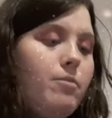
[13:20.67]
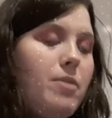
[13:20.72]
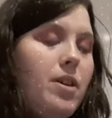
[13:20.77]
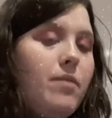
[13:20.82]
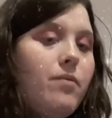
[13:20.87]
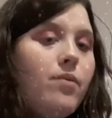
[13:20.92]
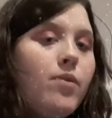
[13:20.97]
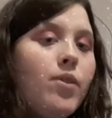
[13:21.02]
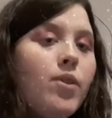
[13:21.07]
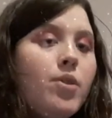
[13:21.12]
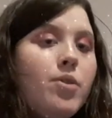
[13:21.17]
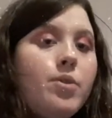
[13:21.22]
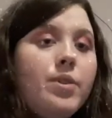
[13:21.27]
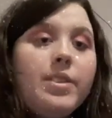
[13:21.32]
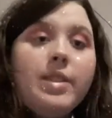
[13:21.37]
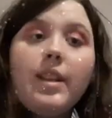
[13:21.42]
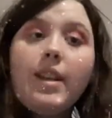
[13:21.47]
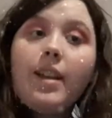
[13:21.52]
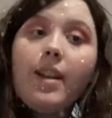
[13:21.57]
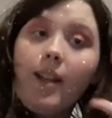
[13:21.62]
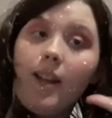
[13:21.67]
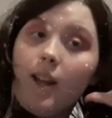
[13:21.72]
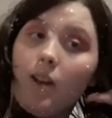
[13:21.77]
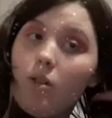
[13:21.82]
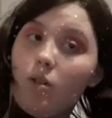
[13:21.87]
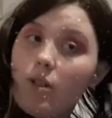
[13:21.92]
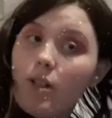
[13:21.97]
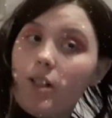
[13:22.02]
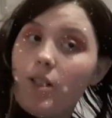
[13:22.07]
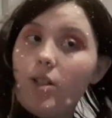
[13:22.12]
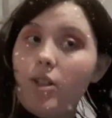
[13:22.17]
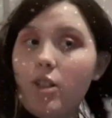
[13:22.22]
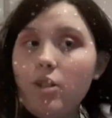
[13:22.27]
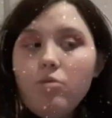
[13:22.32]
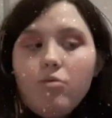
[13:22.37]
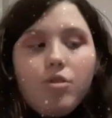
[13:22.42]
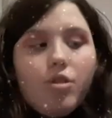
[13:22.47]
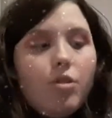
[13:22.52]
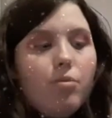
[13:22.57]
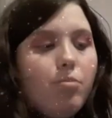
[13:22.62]
him through seeing it on his
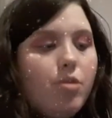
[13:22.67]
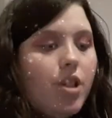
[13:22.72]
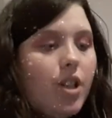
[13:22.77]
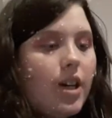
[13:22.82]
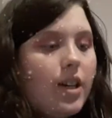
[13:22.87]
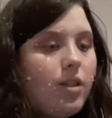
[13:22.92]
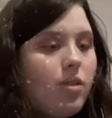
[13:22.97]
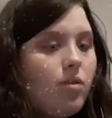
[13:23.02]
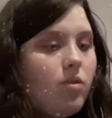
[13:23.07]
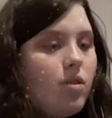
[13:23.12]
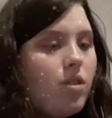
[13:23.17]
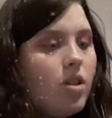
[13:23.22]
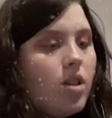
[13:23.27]
YouTube channel.